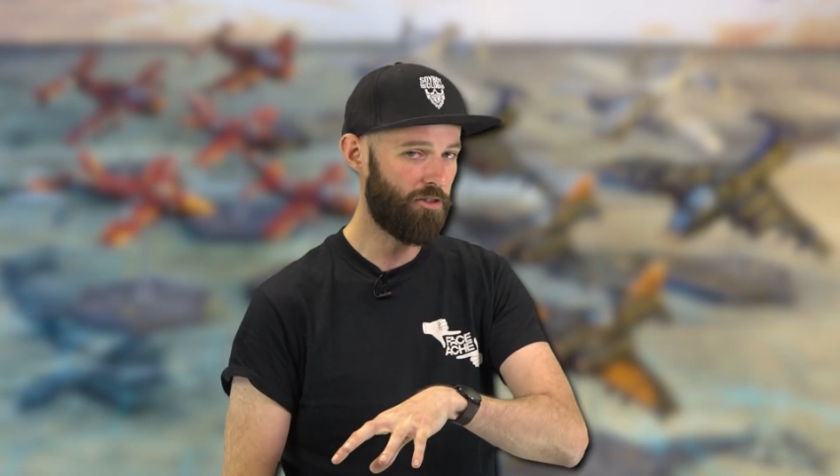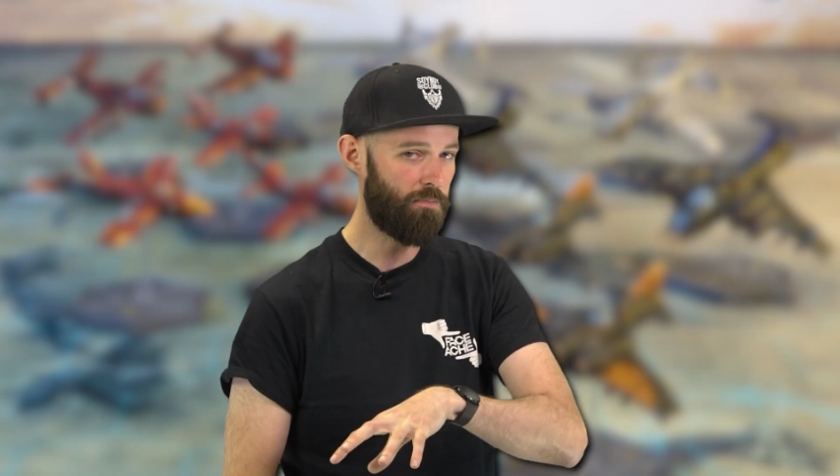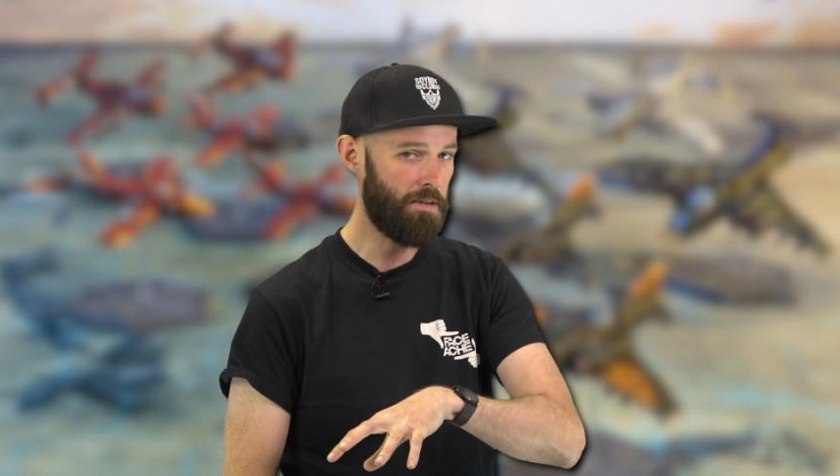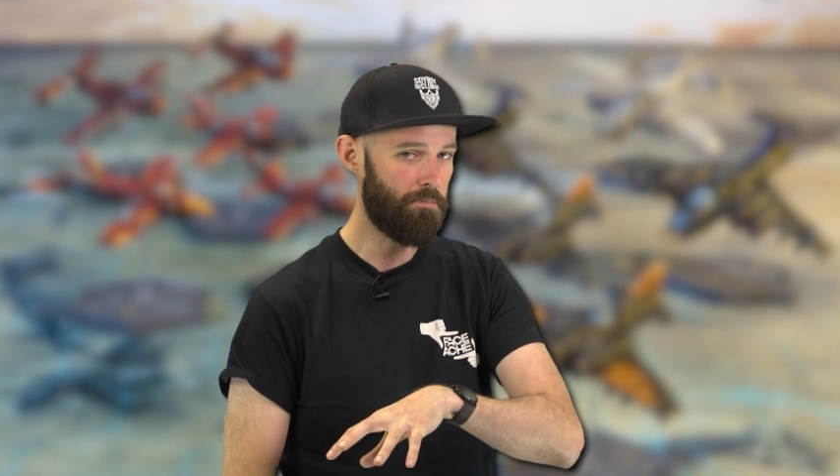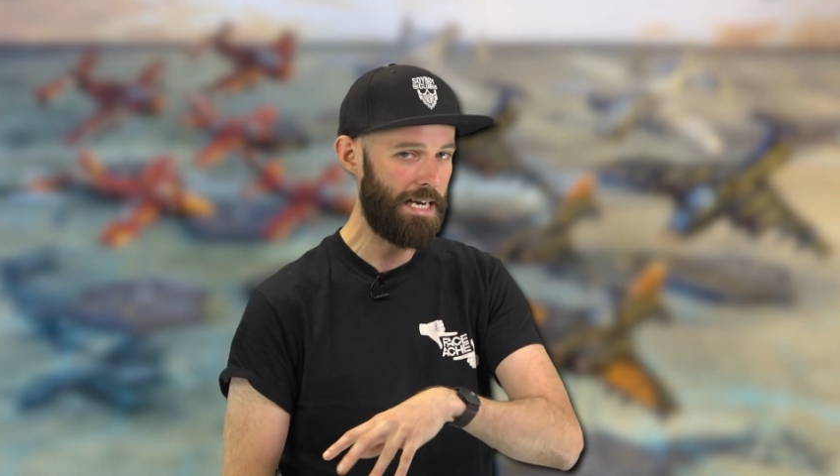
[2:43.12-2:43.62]
have
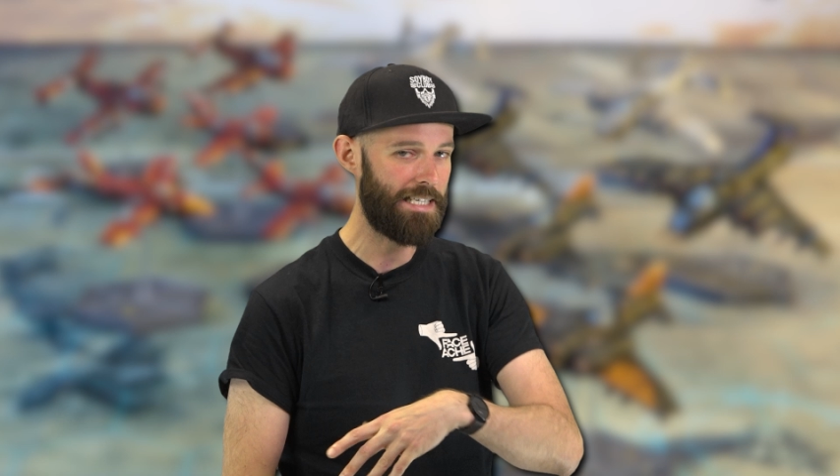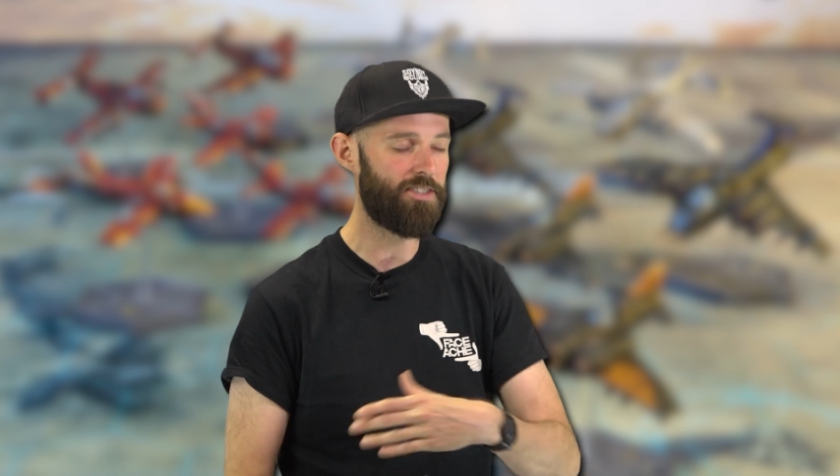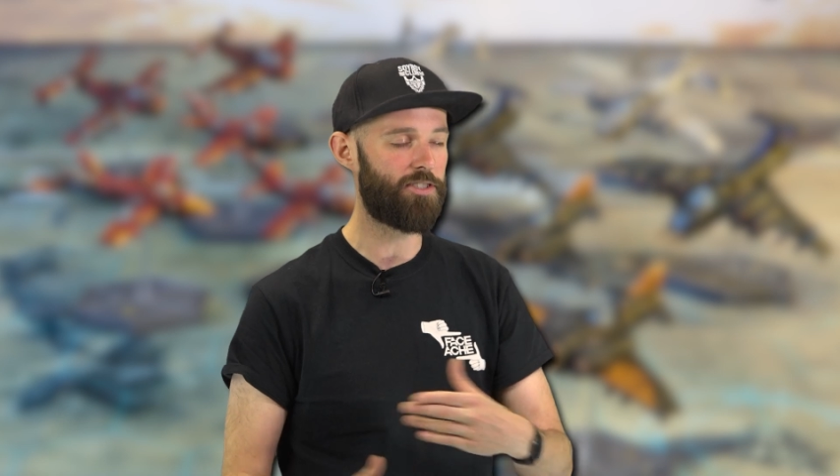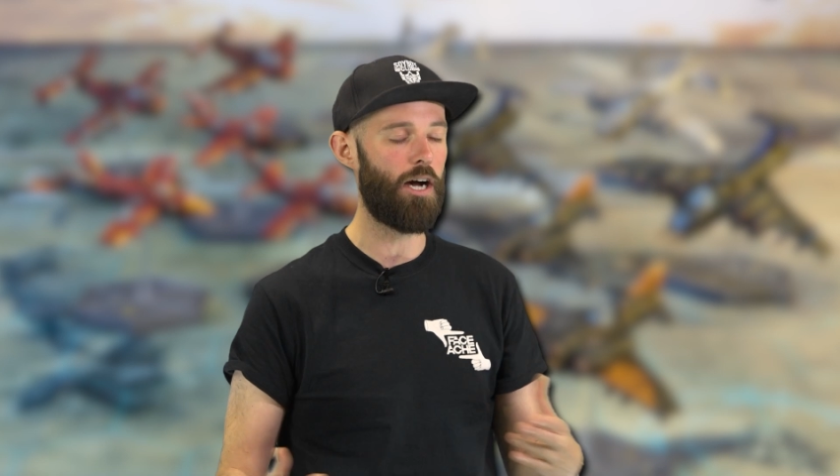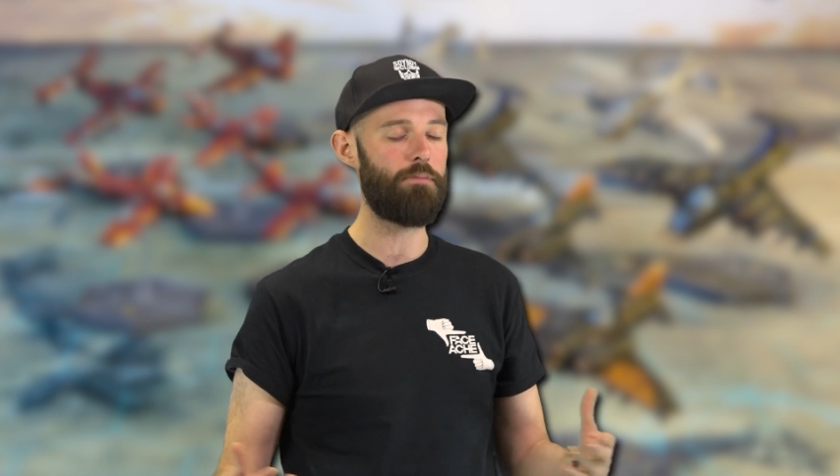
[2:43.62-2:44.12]
been made,
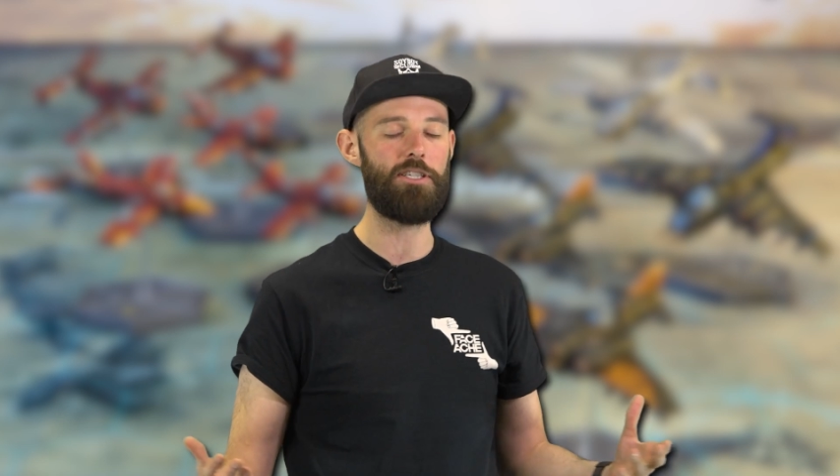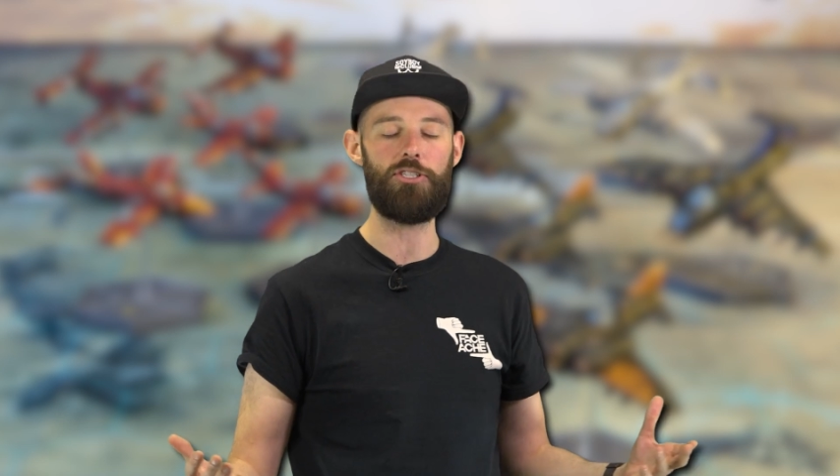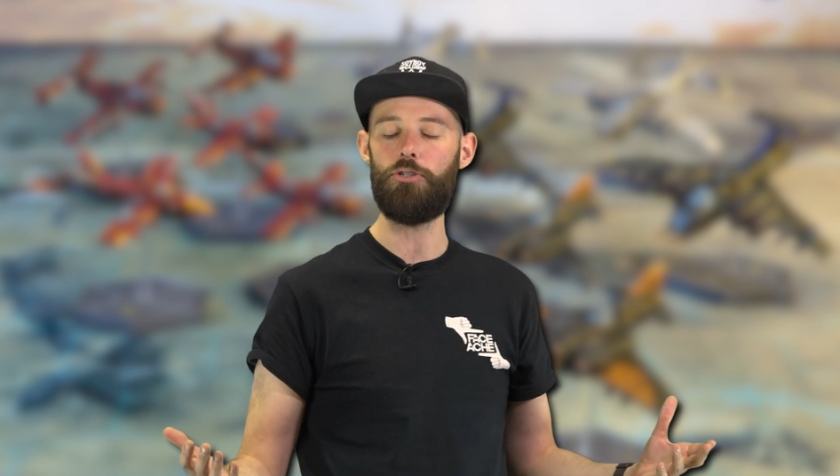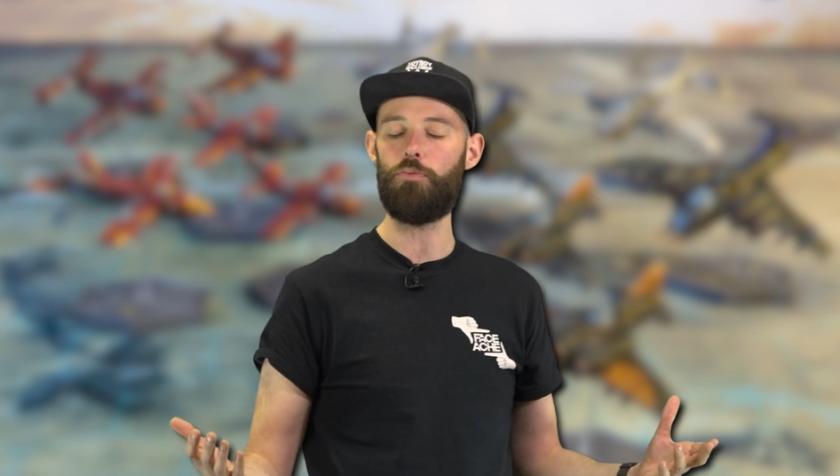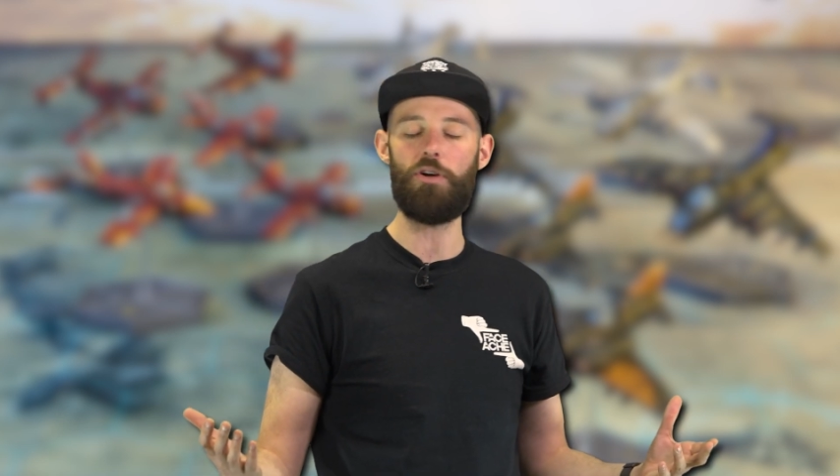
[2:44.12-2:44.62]
it's time to
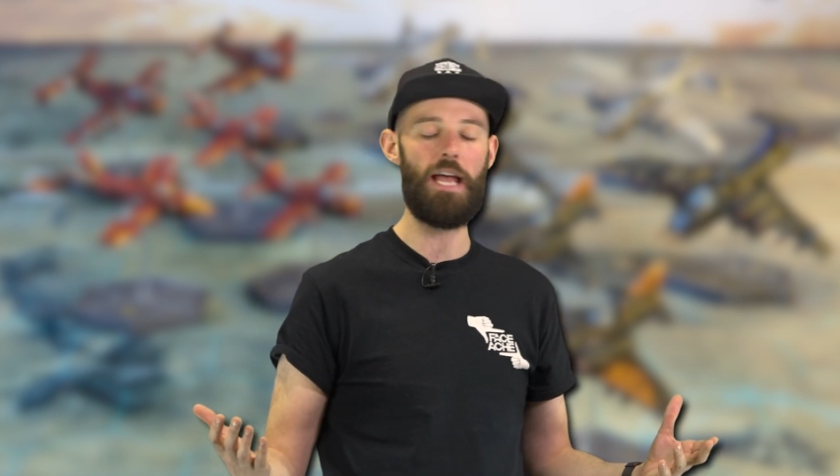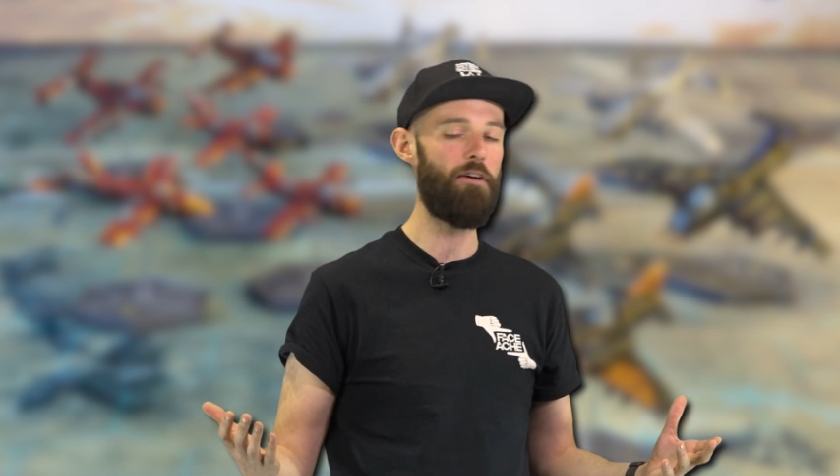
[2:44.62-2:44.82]
do what